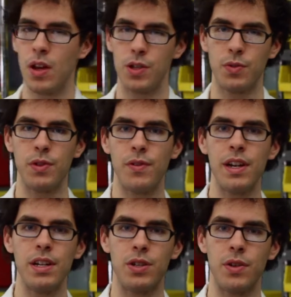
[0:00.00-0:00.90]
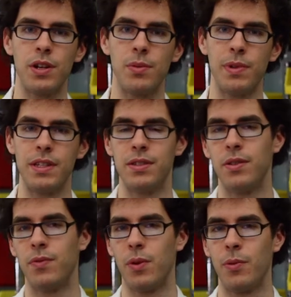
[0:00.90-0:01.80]
So when you're ready to join your pieces
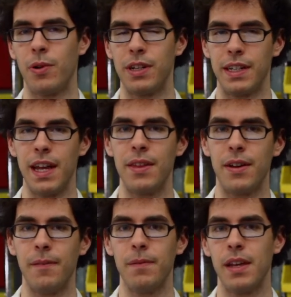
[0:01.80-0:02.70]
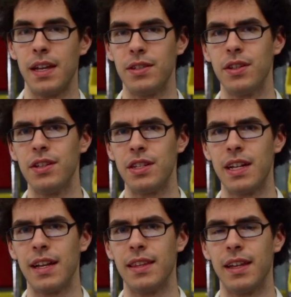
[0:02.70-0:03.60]
of foam core together, it's good to
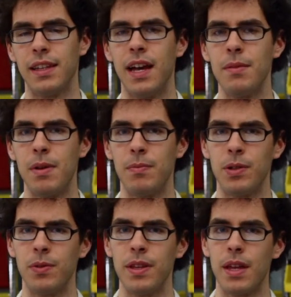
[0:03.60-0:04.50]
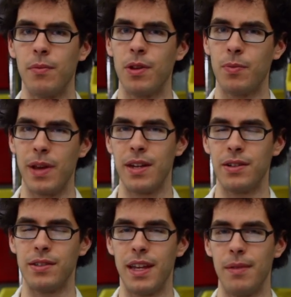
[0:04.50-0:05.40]
check the alignment between them with
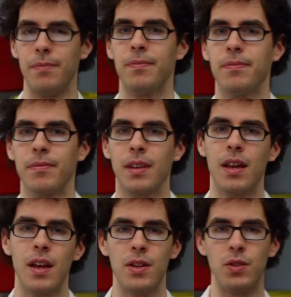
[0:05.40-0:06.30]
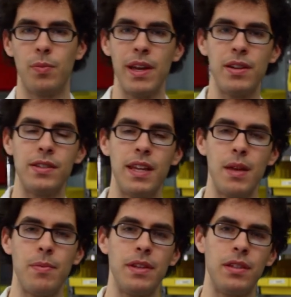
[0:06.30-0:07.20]
painter's tape. So painter's
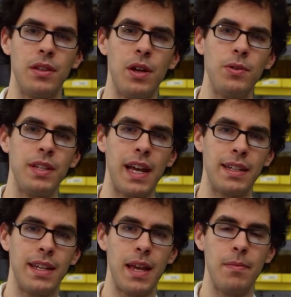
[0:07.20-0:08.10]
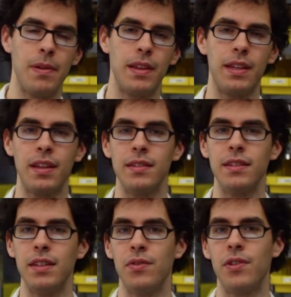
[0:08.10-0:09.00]
tape is a low-tack tape that
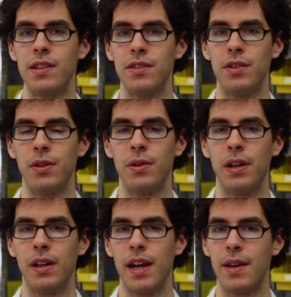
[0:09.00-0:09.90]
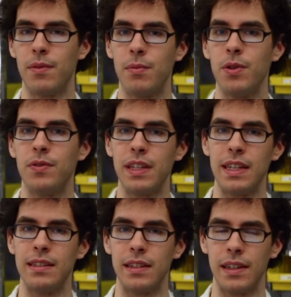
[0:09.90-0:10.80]
doesn't leave residue and removes
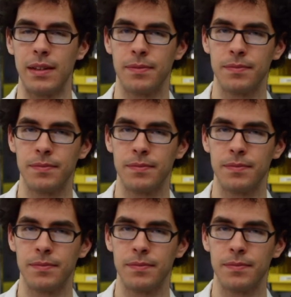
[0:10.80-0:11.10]
easily.